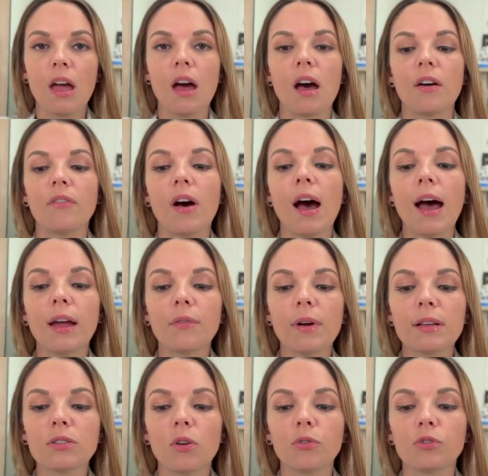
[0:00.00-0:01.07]
of
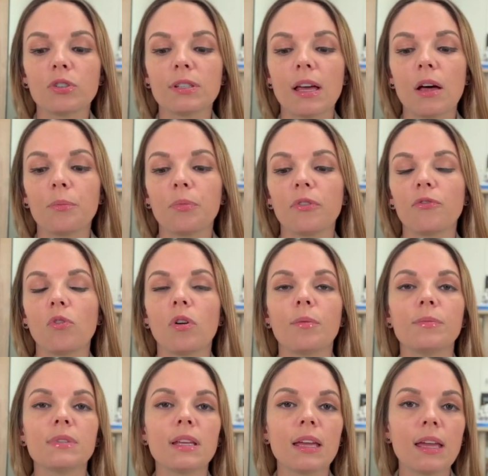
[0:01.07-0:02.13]
high-res ultrasound
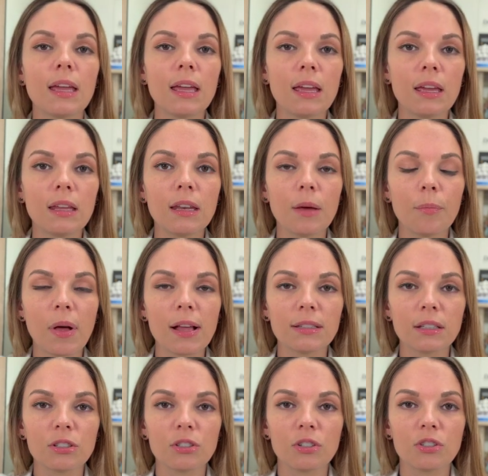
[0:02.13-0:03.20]
performed in a
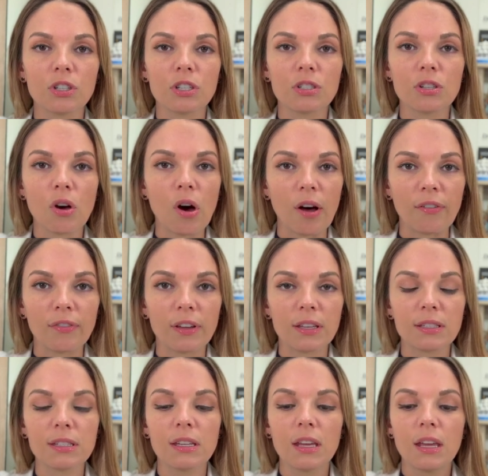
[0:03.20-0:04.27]
plastic surgeon's
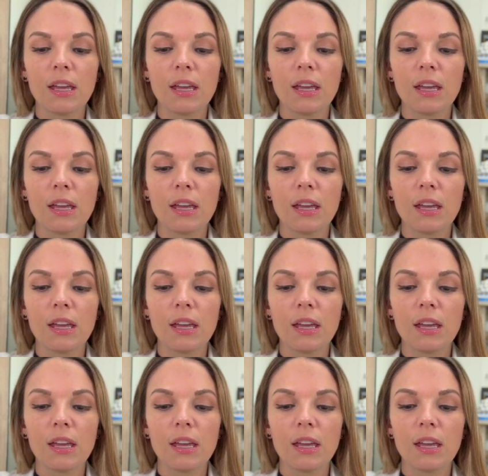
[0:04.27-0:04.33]
office